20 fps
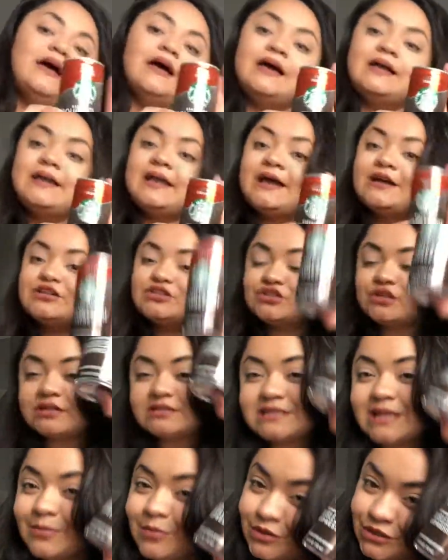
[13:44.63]
an extra
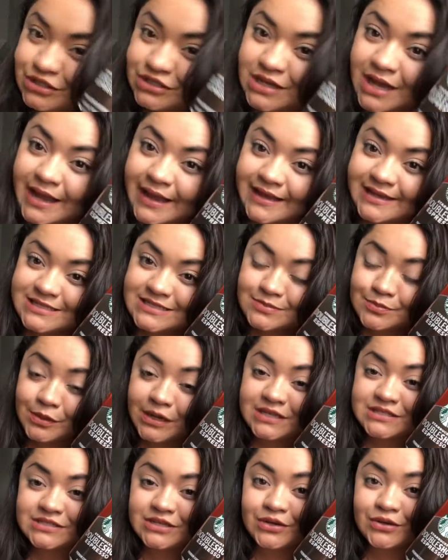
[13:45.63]
double shot
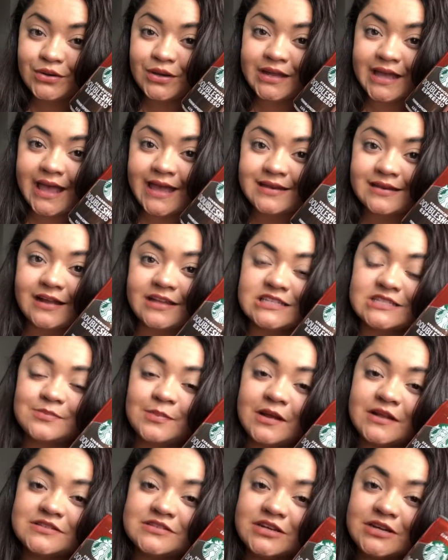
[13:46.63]
espresso. Again, not
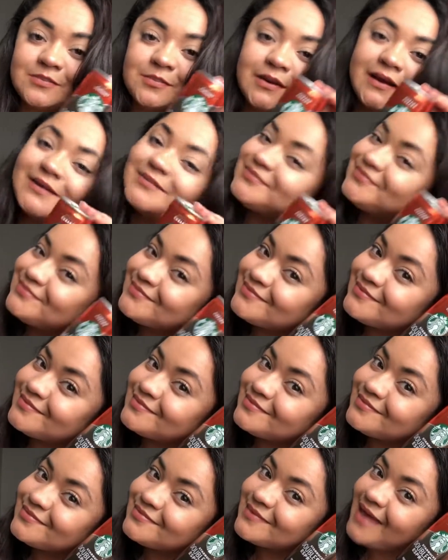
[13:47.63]
sponsored, but
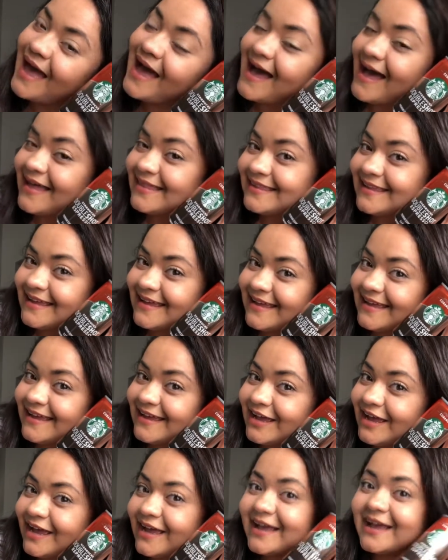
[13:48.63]

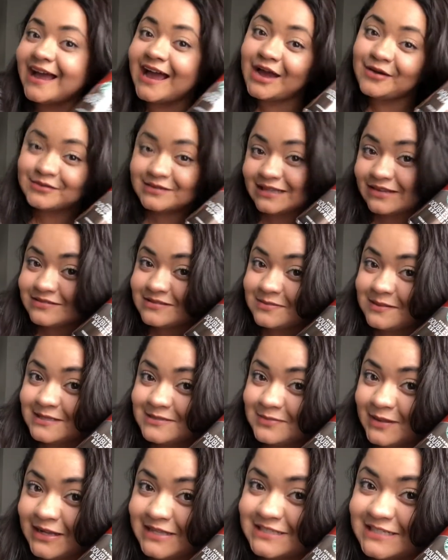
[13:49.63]
holla. I would love to be
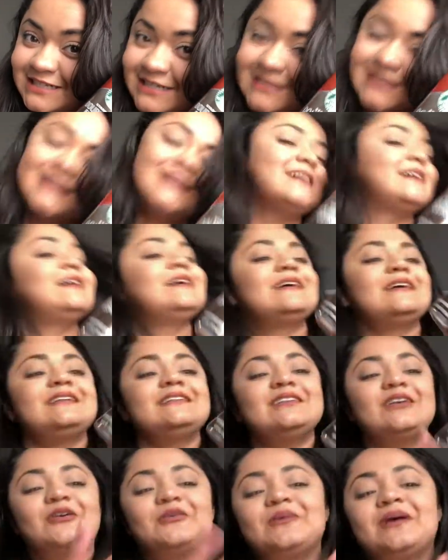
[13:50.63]
sponsored.
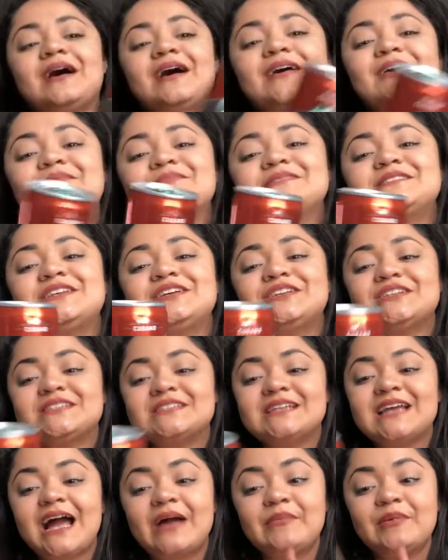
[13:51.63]
No, um,
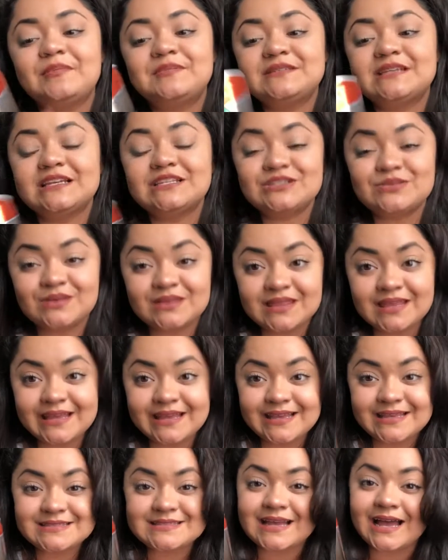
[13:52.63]
seriously, I'm obsessed with
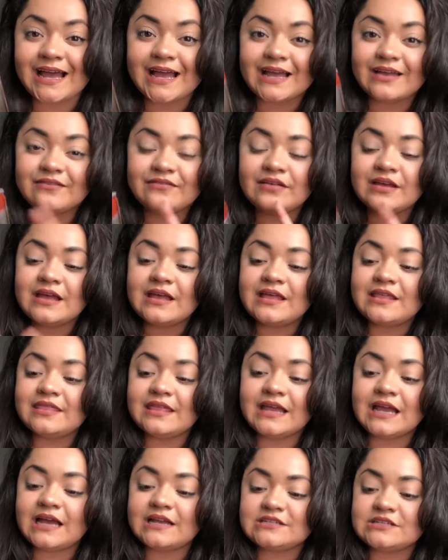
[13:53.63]
these. I
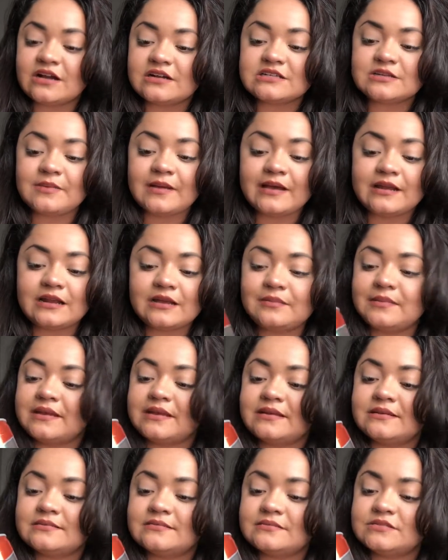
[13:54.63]
think I talked about them
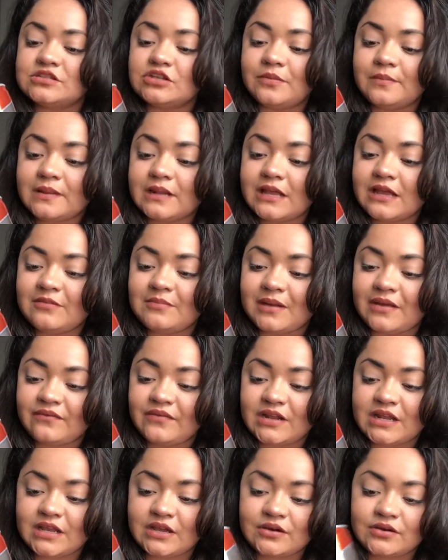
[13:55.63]
in so many of my
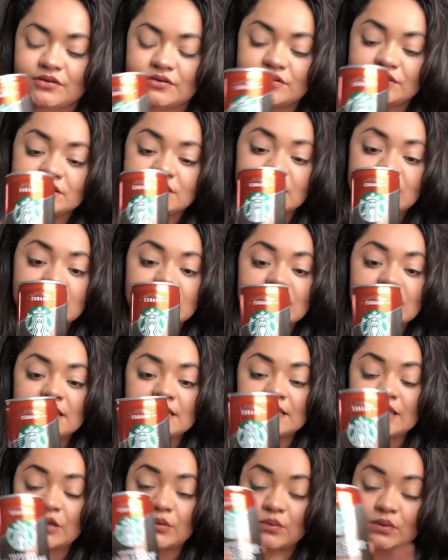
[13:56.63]
videos.
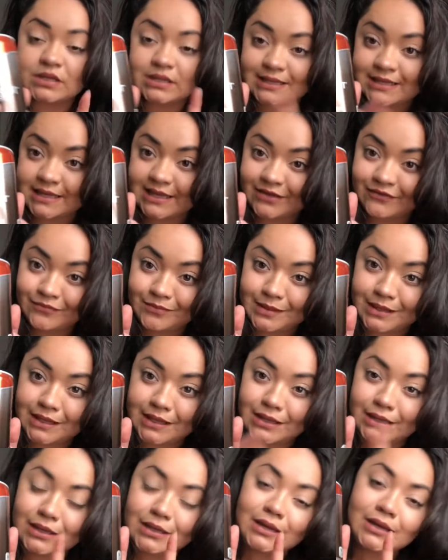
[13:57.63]
They really give
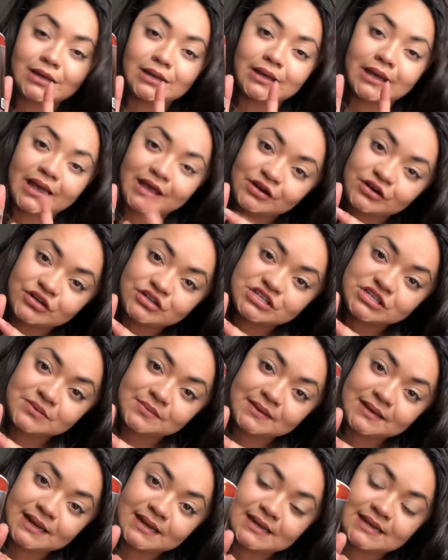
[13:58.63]
me uh, energy
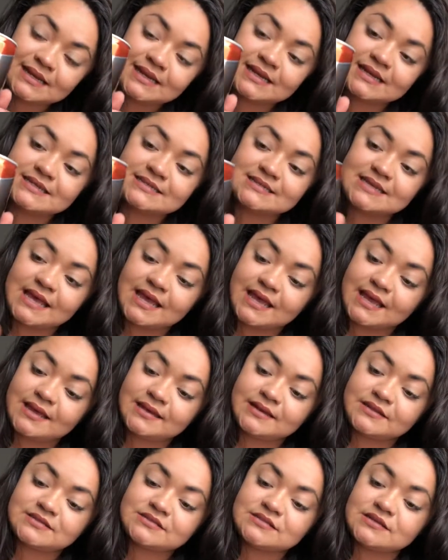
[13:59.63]
when I need it,
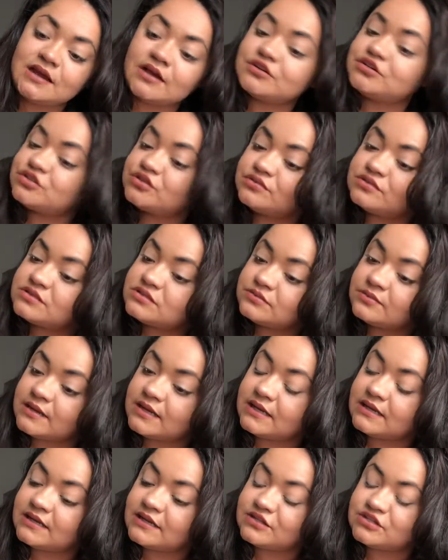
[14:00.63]
and it's not too
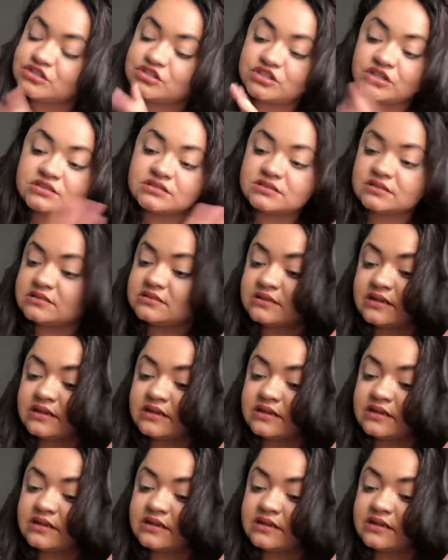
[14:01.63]
sweet. It's just an